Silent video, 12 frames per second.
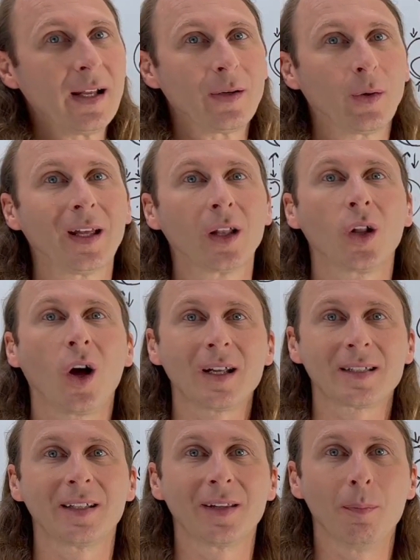don't get
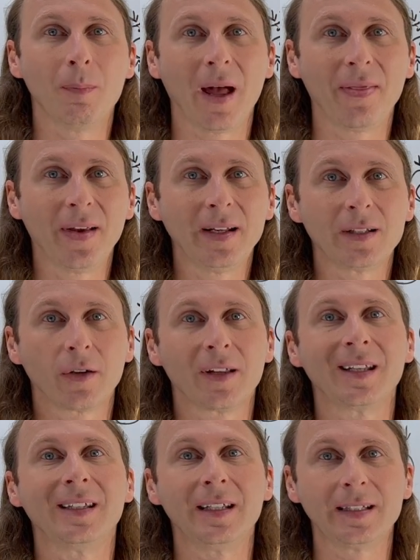lost in the methods or the
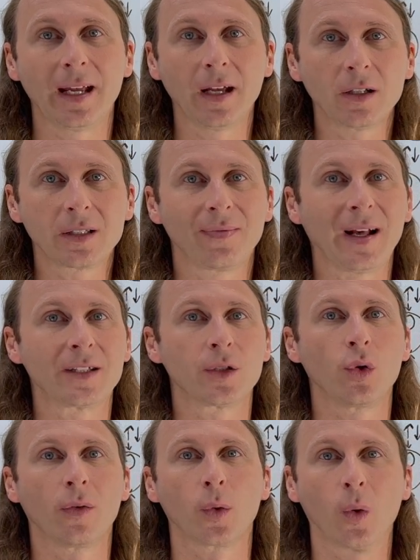details if that's
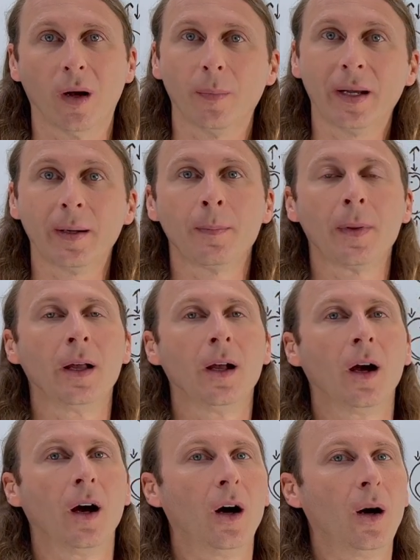too overwhelming.
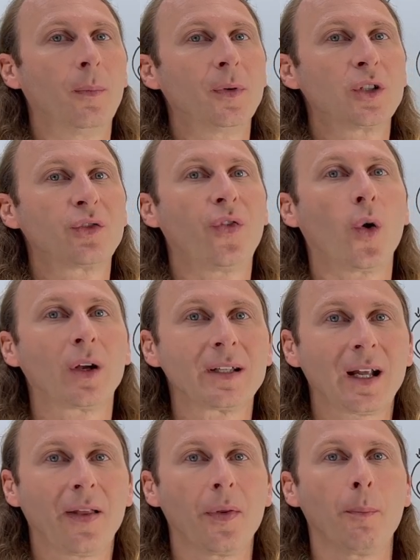Just focus
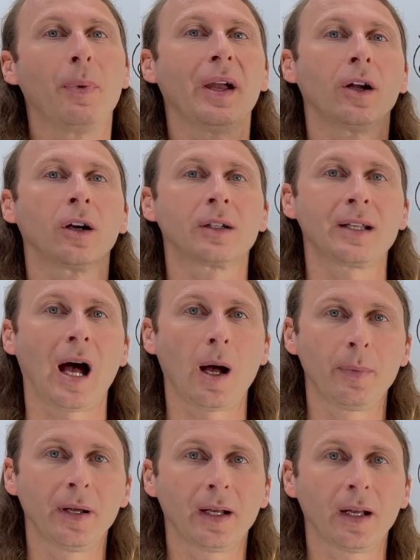on the bigger
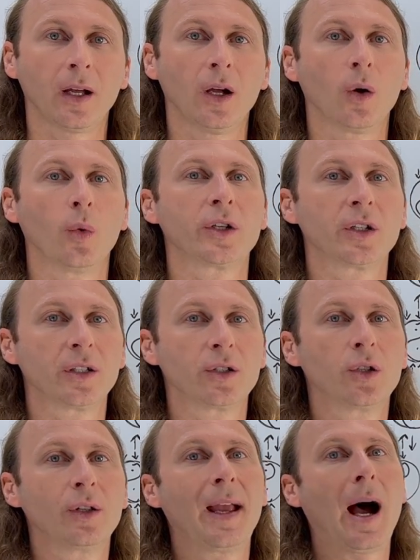topic, which is
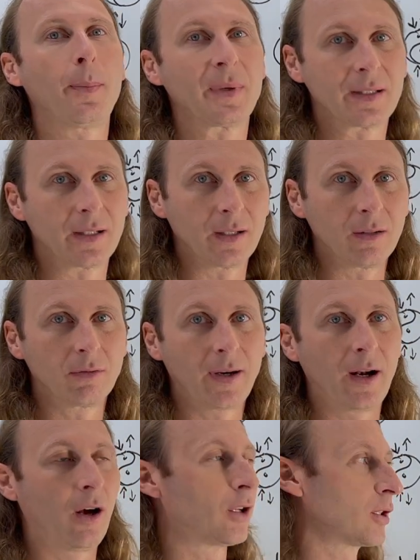do the opposite,
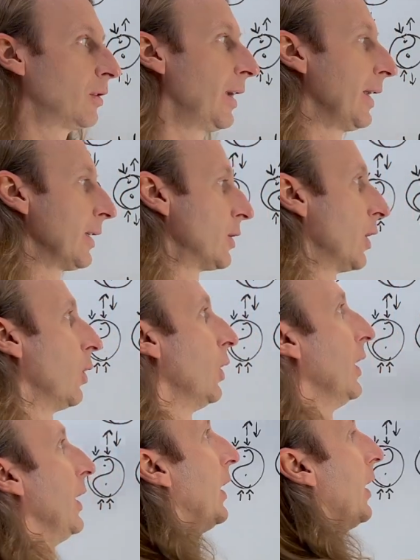right? Alternating. So
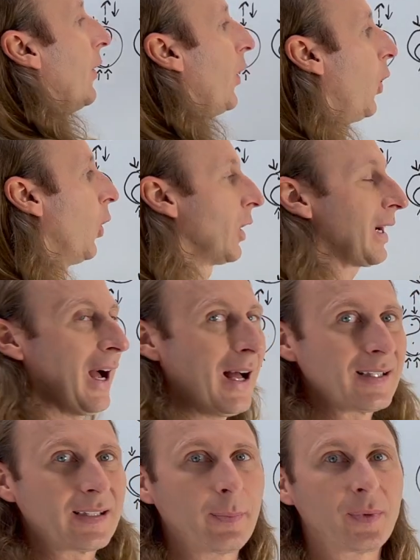the whole
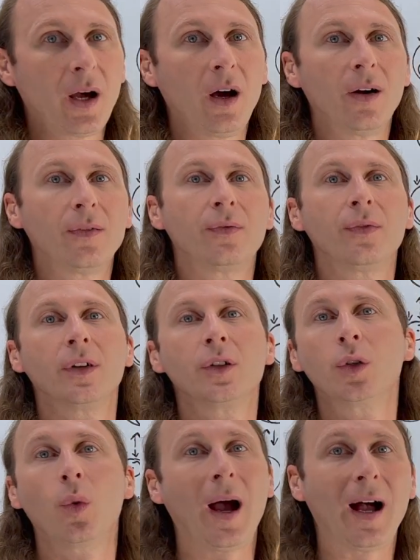concept of
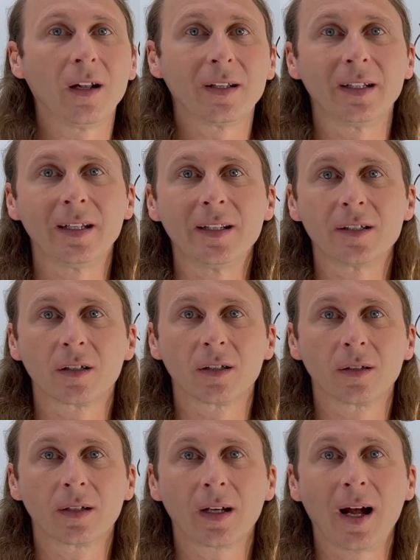duality in Eastern